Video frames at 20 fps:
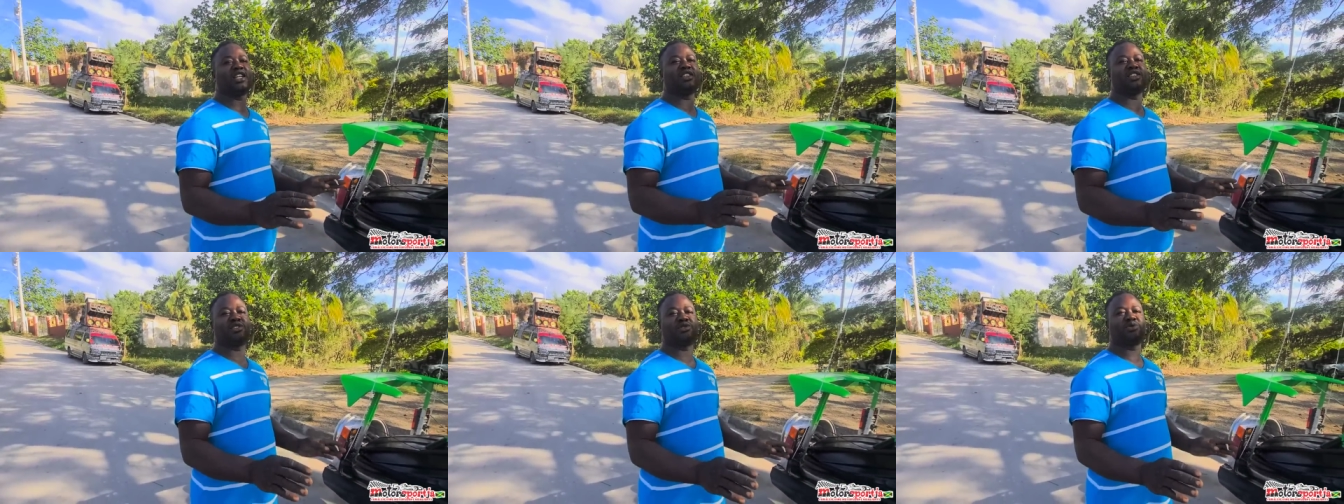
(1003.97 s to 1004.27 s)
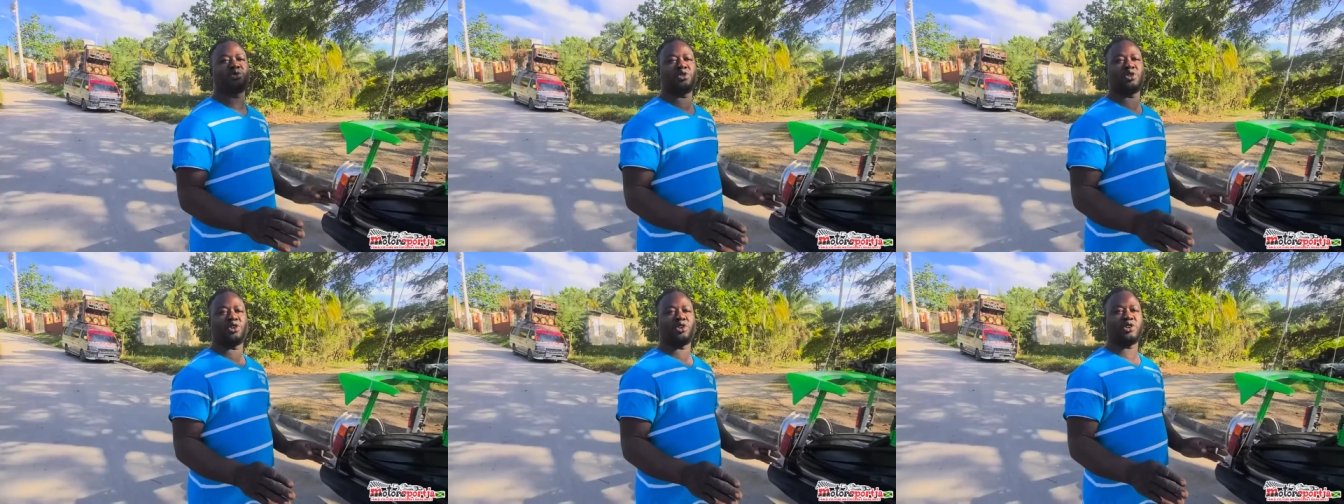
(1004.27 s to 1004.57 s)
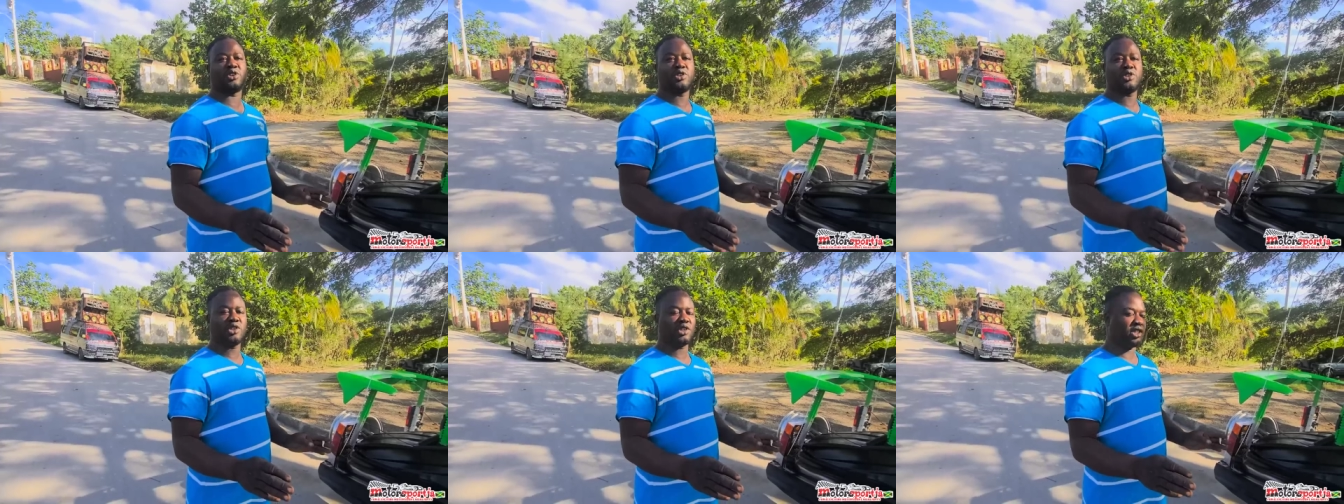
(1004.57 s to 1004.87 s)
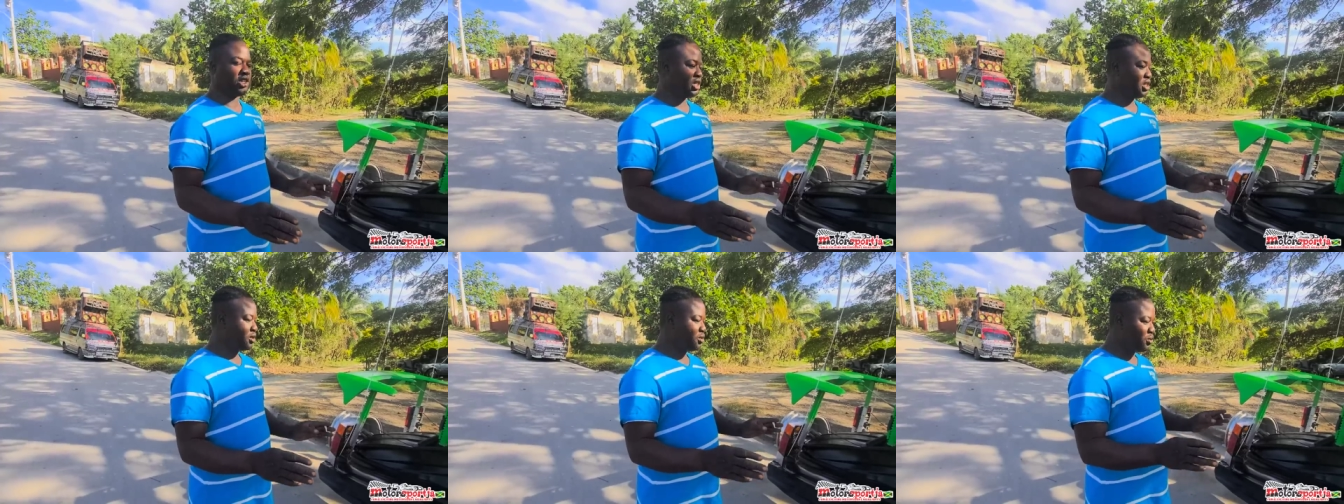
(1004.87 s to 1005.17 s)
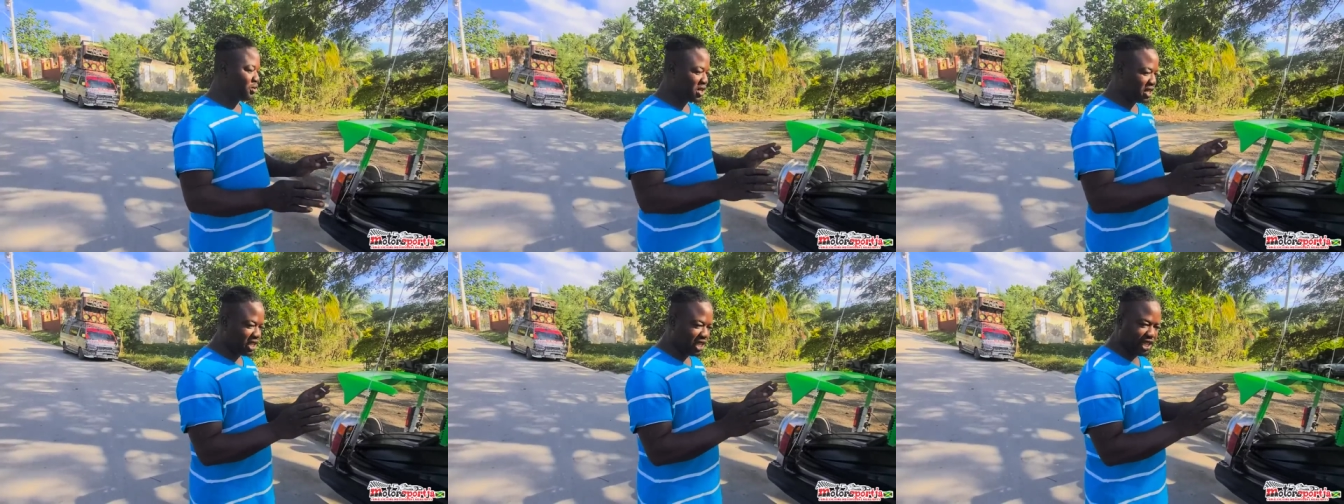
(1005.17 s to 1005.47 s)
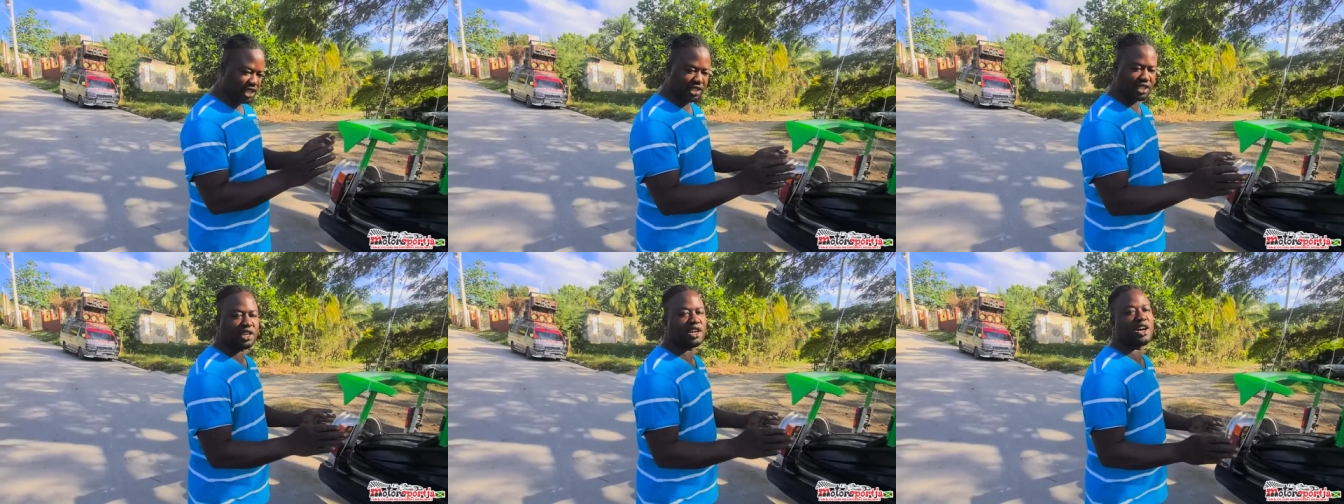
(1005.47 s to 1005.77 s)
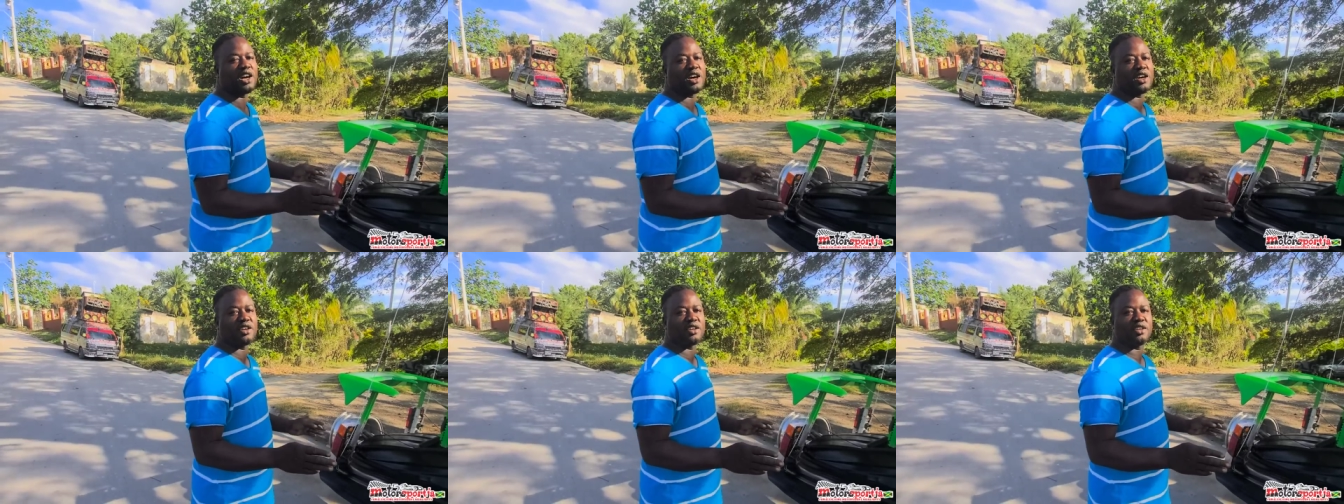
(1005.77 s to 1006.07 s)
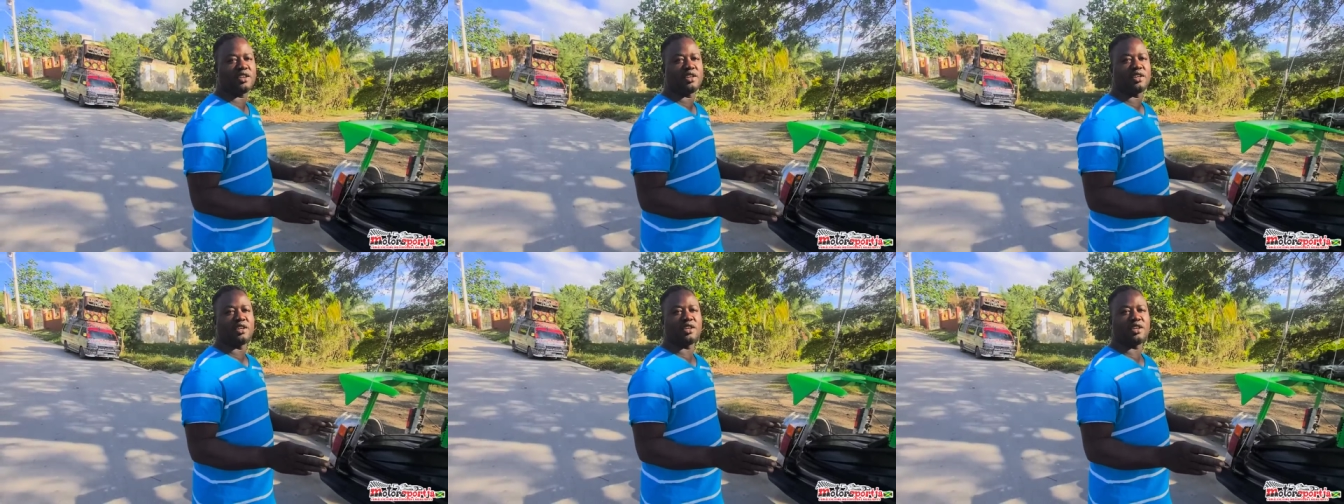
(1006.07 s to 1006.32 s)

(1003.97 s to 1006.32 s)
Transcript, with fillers: in this world with this car.